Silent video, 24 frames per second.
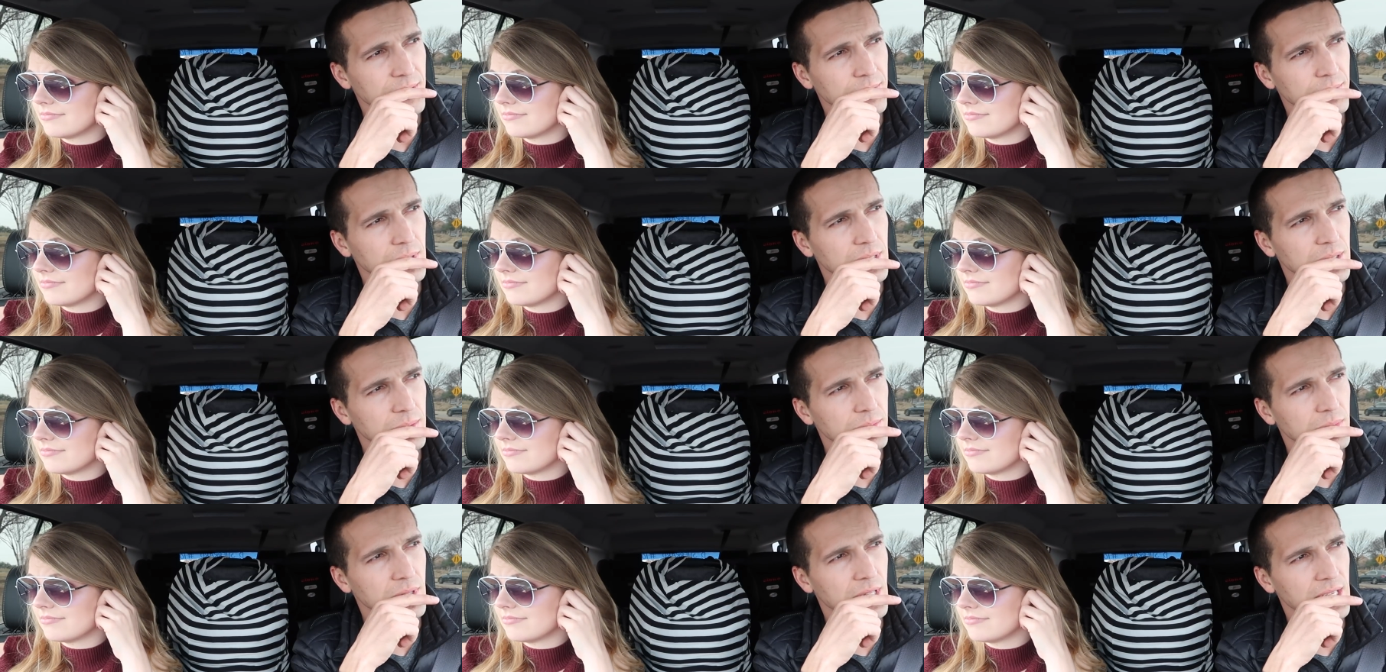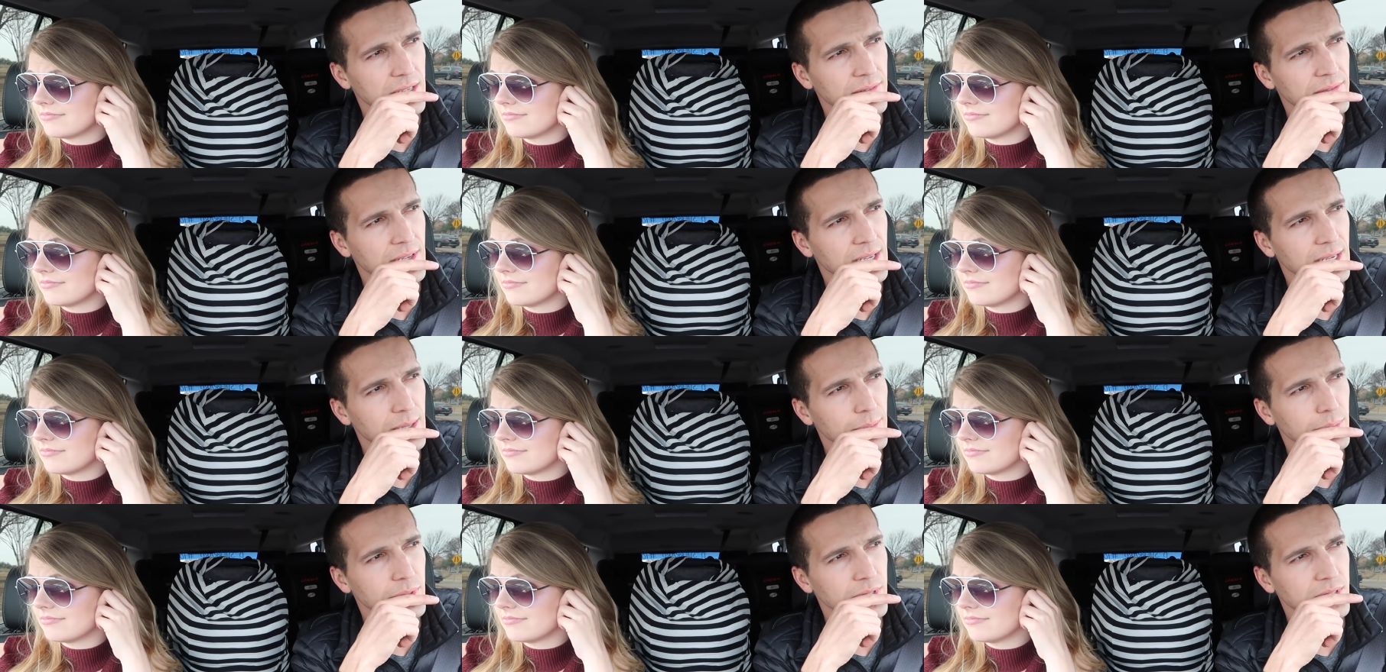Speaker 1: Babe, life
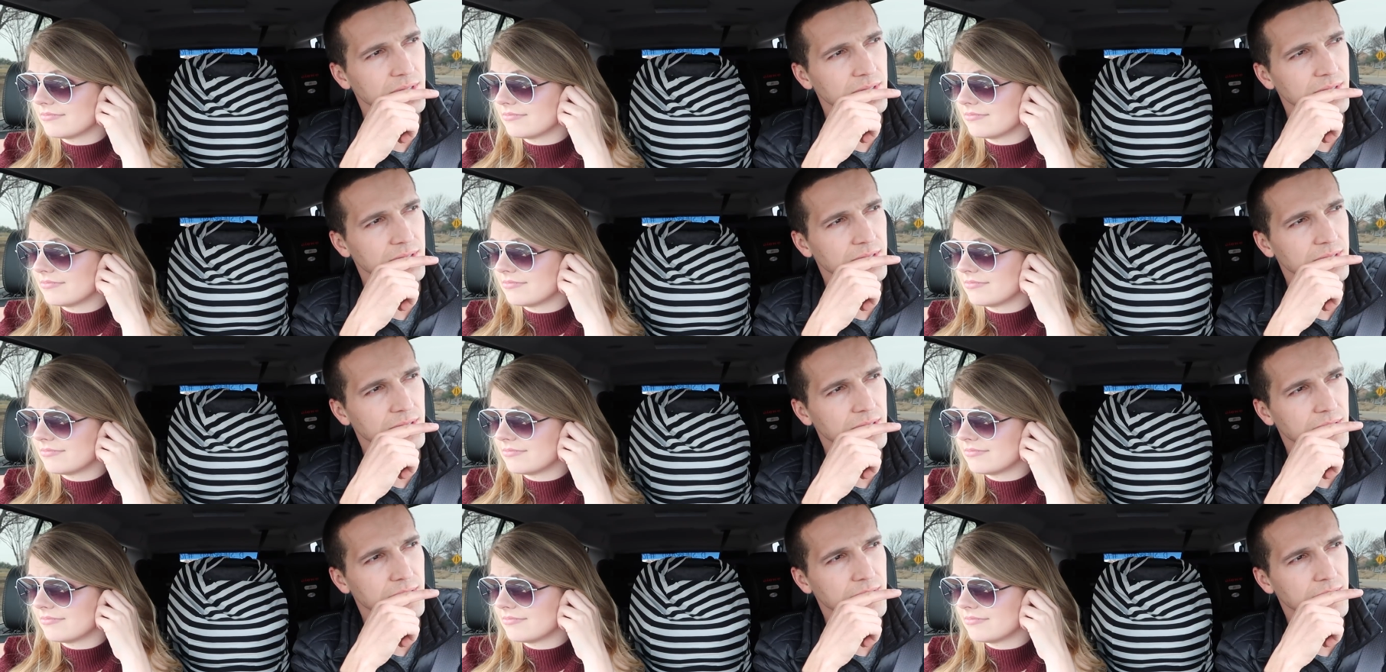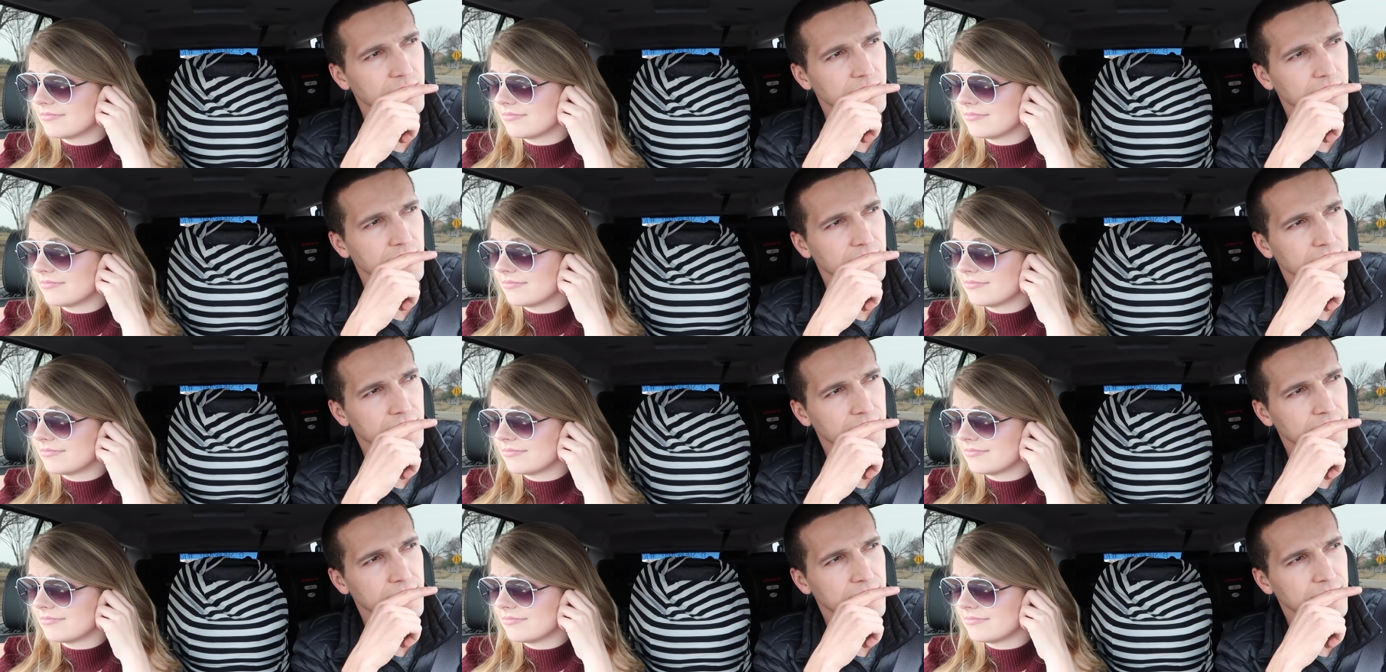happens.
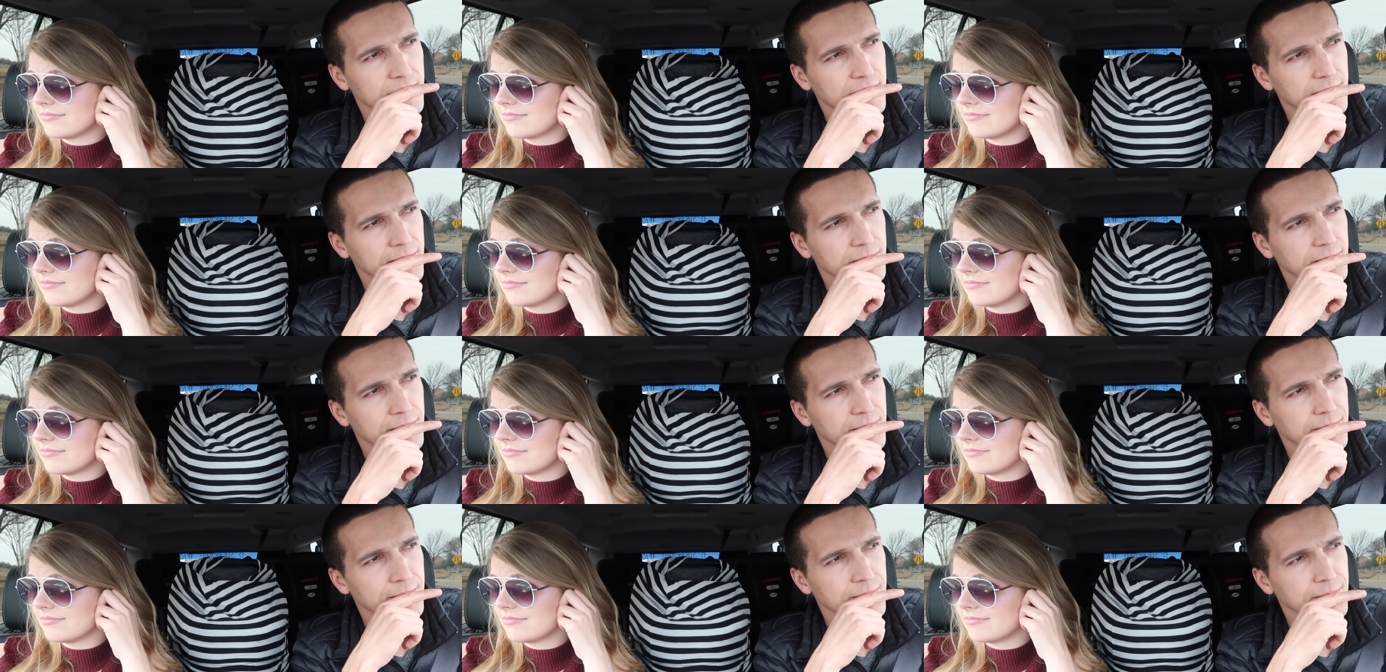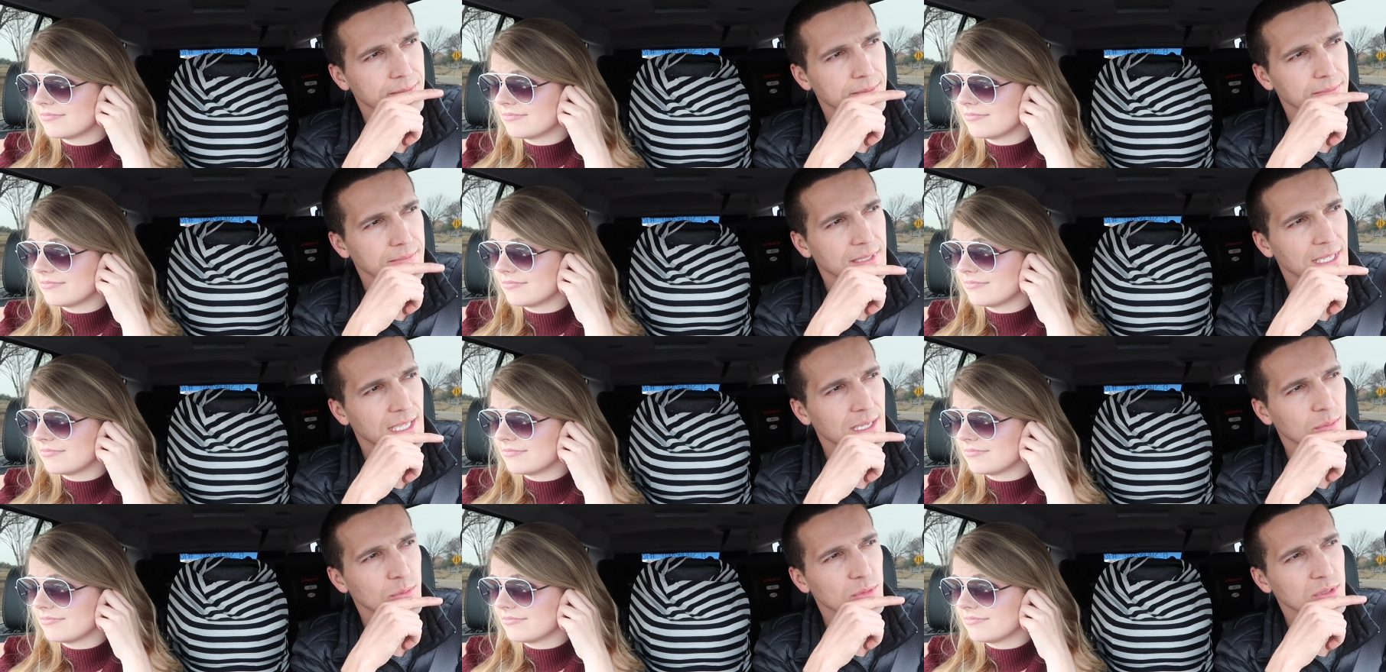
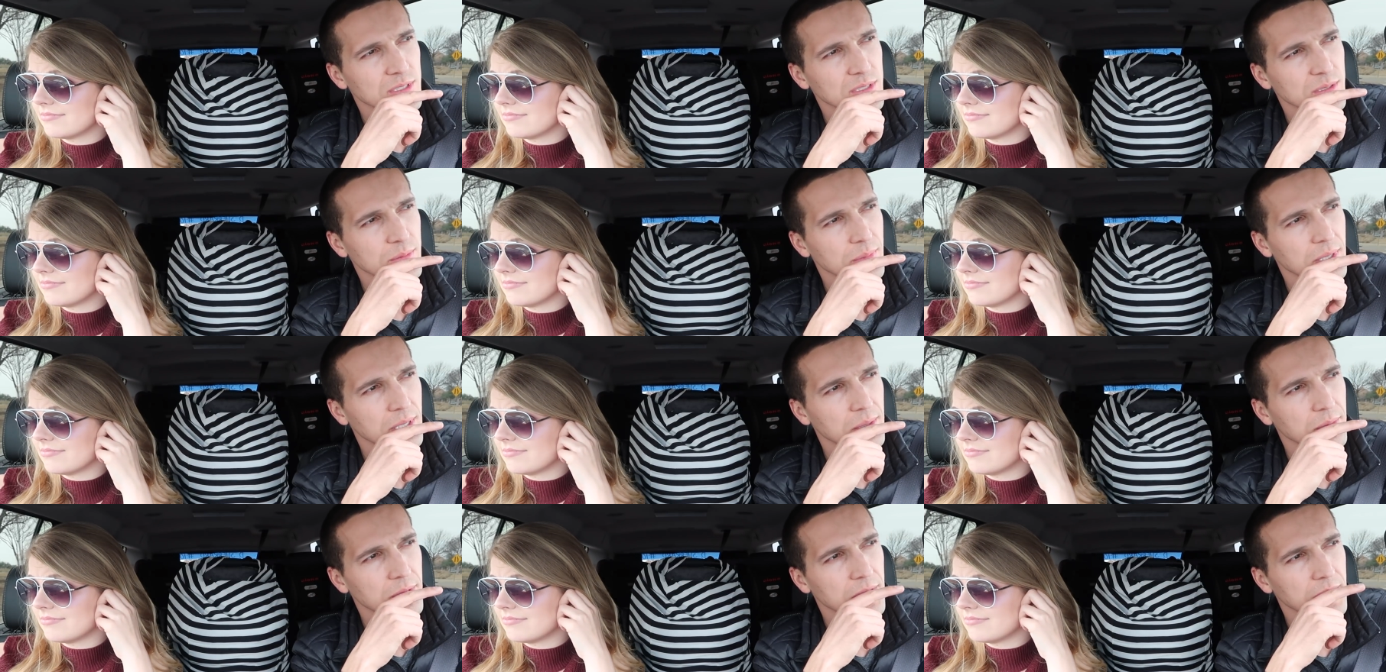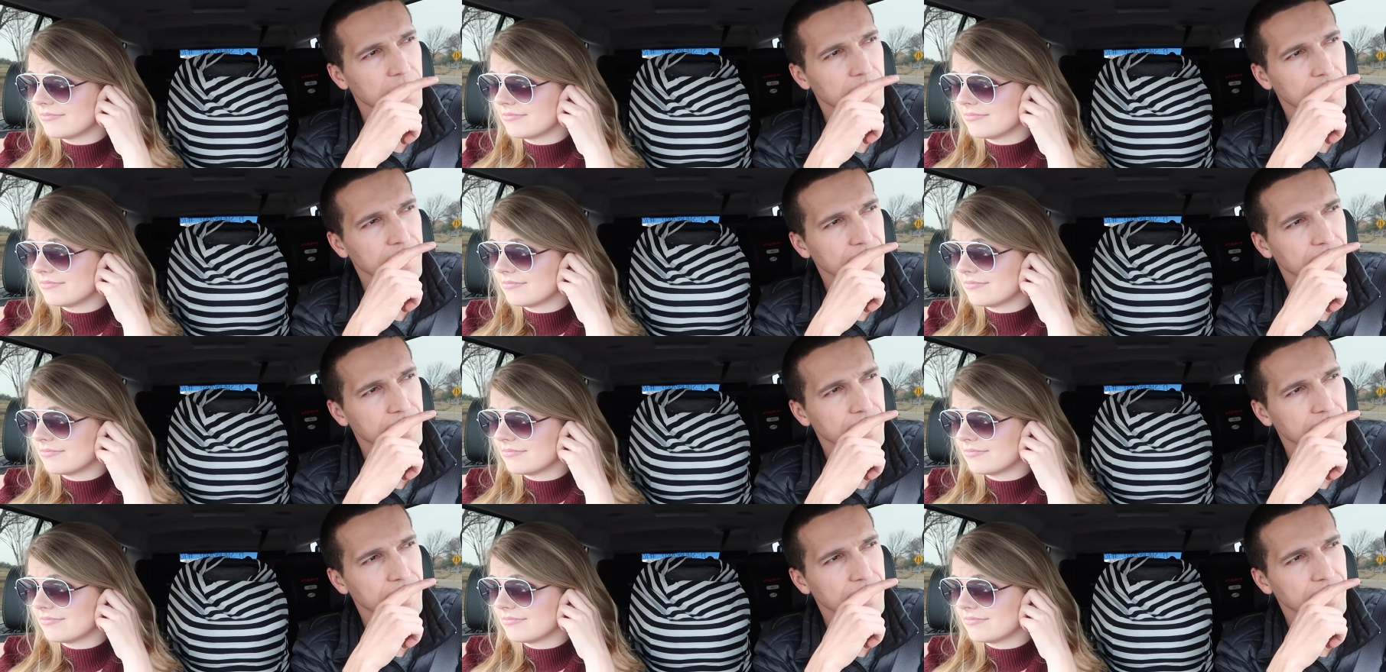Tatum, when's your baby?